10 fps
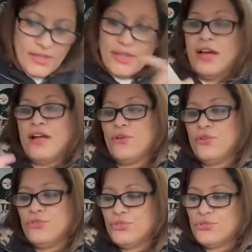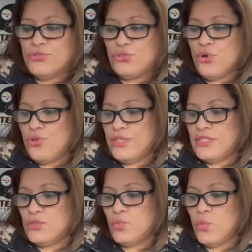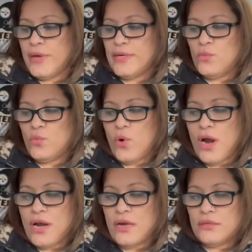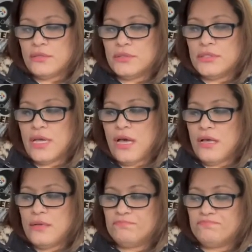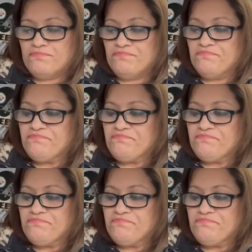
I also saw this Wet n Wild um,